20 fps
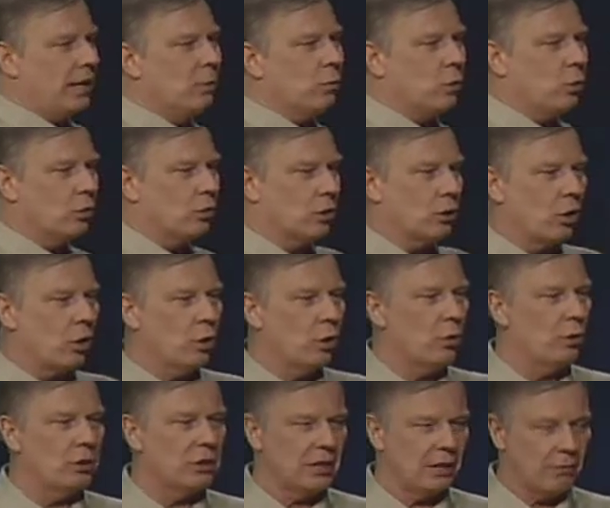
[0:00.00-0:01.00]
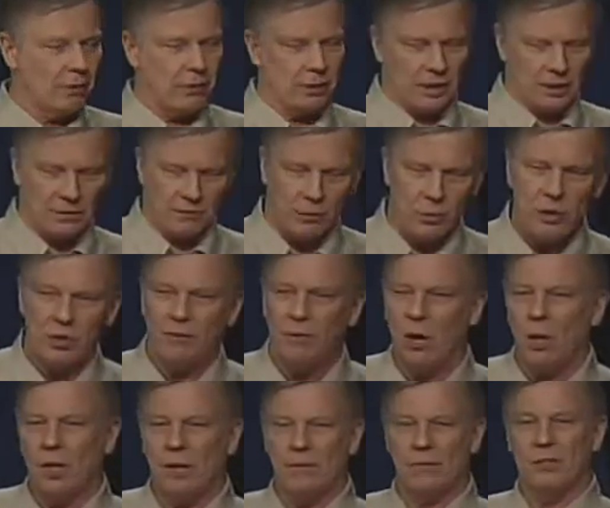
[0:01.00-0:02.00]
will start doing several things. First of
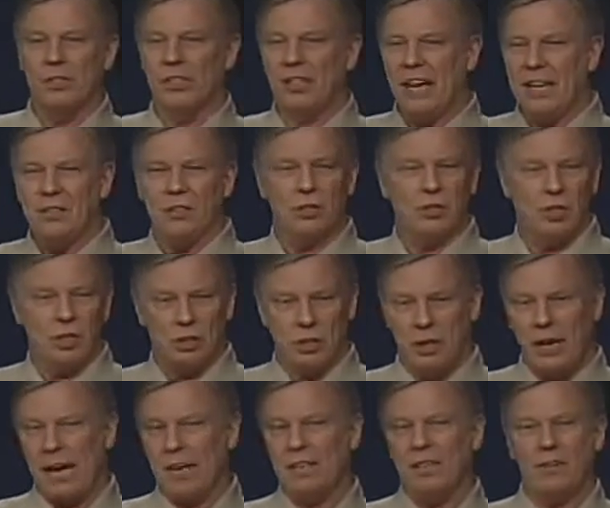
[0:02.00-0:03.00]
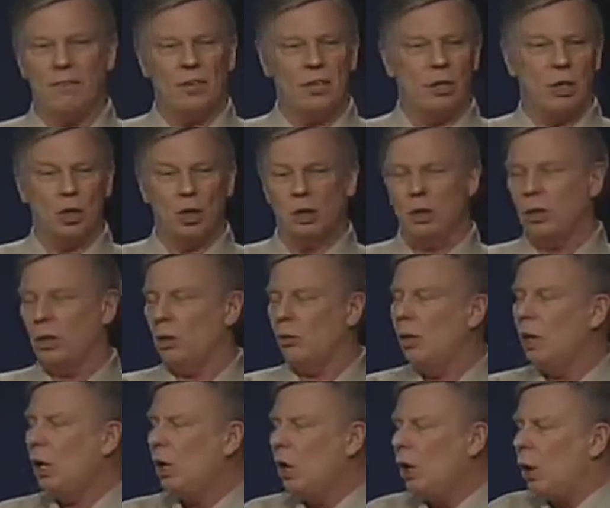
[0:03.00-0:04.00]
all, if sex is just an activity that you do,
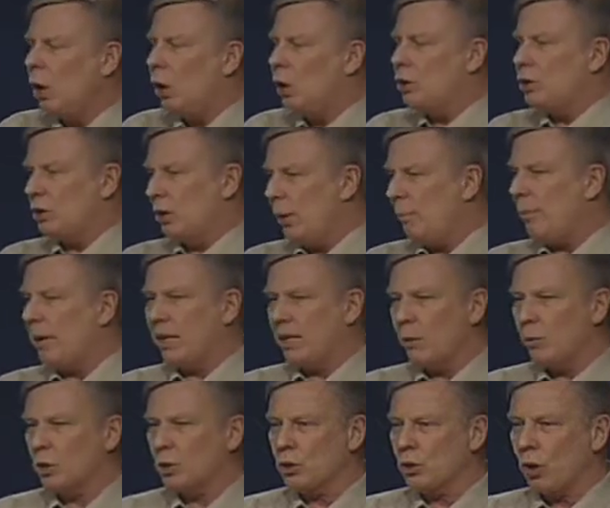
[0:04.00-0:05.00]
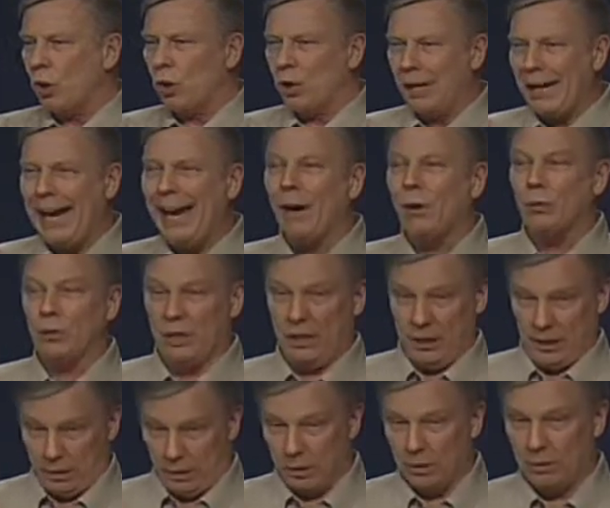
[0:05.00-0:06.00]
somebody will start counting.